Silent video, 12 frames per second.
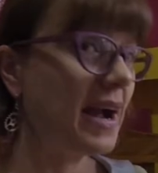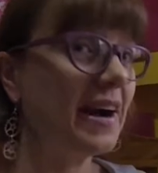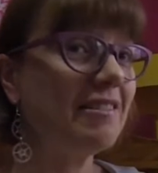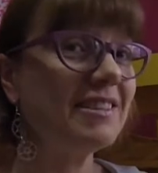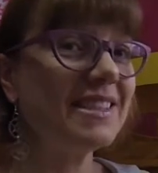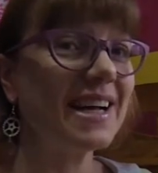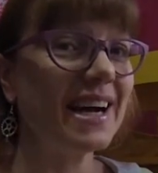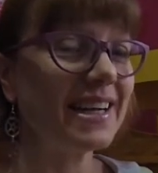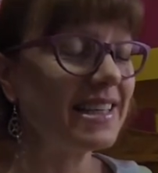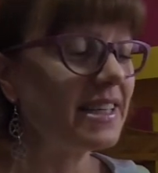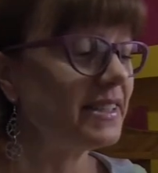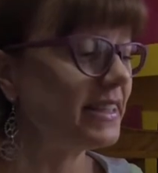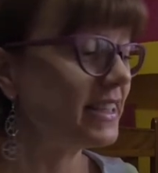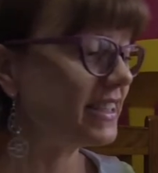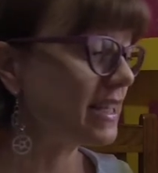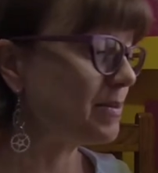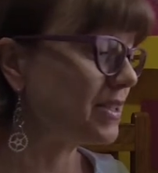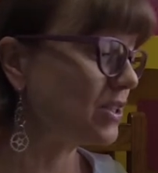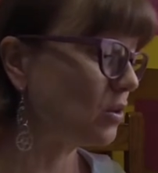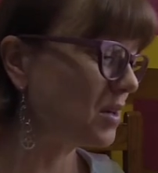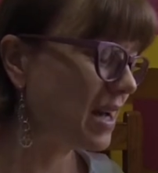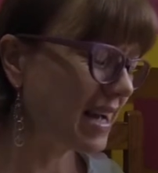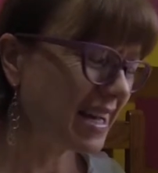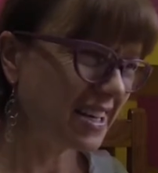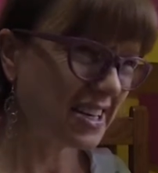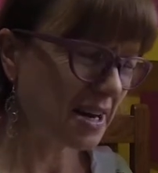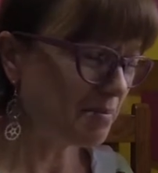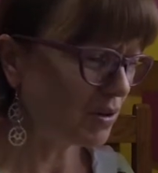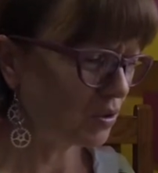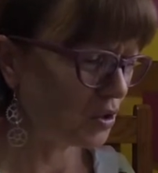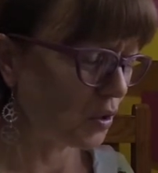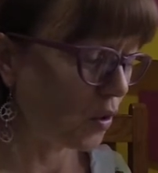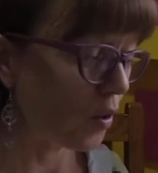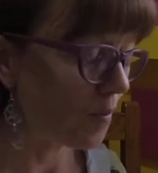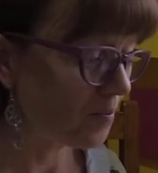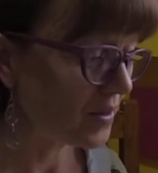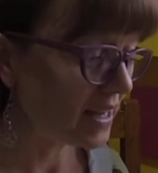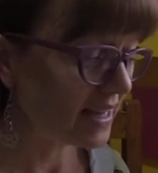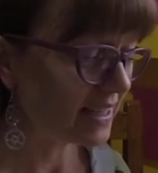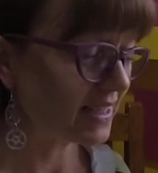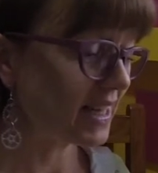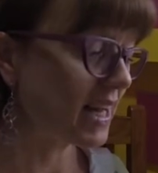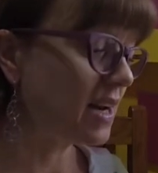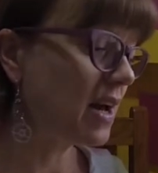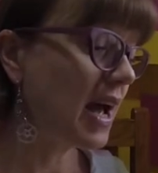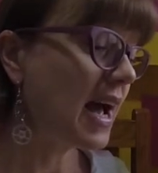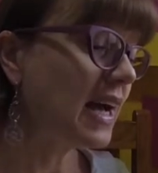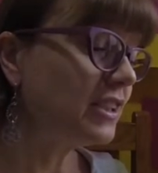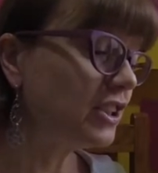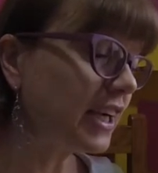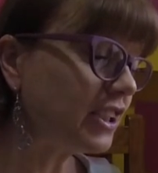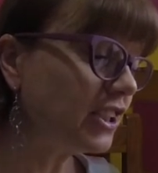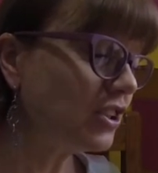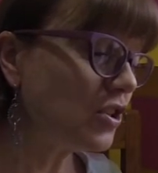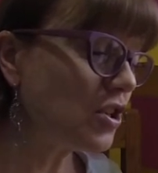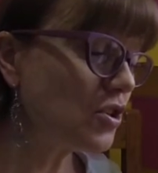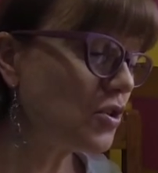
Harry's heart did a somersault. Dumbledore, he said, dashing to the